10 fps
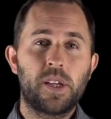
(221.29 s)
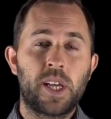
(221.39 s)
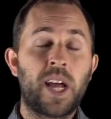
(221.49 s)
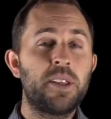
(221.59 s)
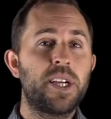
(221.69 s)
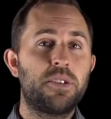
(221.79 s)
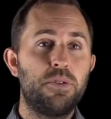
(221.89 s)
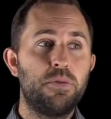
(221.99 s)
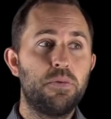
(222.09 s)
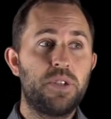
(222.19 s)
And I like
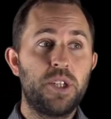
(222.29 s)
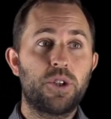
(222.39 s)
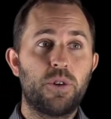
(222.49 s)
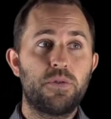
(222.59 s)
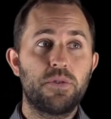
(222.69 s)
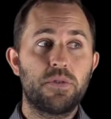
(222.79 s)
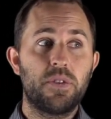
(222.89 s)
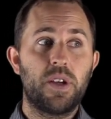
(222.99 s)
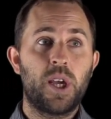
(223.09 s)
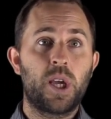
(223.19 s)
to teach coaches
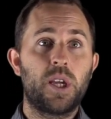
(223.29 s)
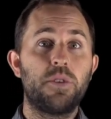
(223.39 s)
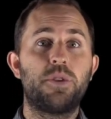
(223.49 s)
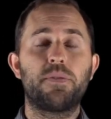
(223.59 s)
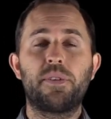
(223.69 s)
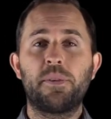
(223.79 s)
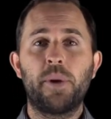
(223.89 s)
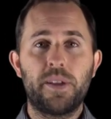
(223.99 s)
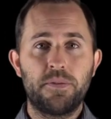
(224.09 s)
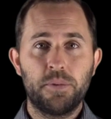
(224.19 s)
a different
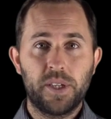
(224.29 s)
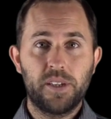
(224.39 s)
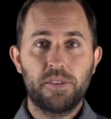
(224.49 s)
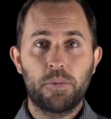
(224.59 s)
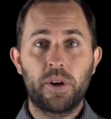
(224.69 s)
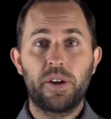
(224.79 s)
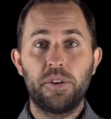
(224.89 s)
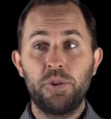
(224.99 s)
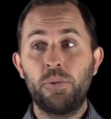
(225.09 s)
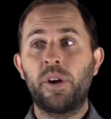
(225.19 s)
way of doing it, where
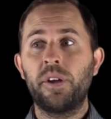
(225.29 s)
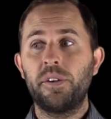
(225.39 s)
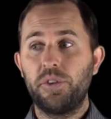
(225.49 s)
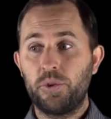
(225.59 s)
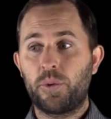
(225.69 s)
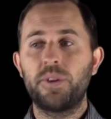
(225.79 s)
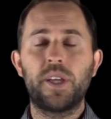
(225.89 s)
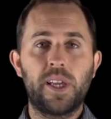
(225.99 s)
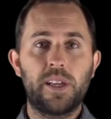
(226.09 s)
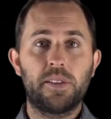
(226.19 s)
you run your
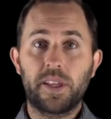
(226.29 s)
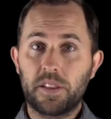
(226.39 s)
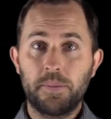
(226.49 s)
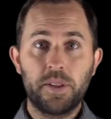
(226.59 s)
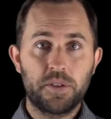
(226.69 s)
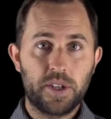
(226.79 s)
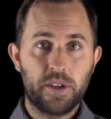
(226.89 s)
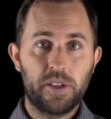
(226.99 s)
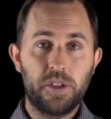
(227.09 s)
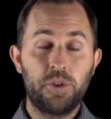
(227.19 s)
day like the
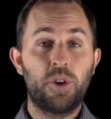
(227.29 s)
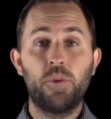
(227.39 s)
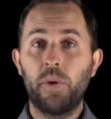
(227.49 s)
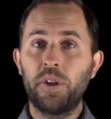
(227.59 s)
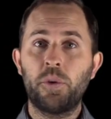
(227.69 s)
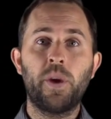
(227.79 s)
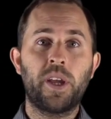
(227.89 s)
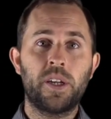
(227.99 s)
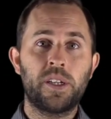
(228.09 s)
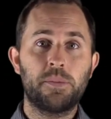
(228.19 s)
military. You know when you're
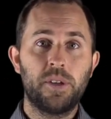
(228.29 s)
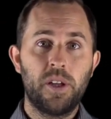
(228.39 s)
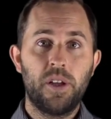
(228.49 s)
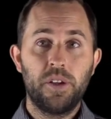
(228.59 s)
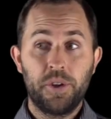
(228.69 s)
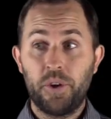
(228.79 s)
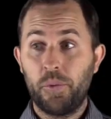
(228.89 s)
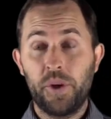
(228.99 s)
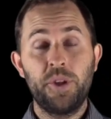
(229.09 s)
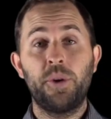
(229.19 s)
waking up, you know
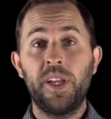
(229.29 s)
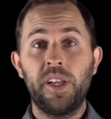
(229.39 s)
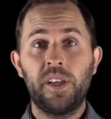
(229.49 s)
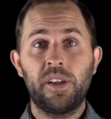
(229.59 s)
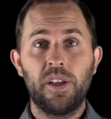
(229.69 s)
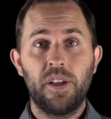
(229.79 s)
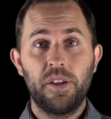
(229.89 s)
when you're eating,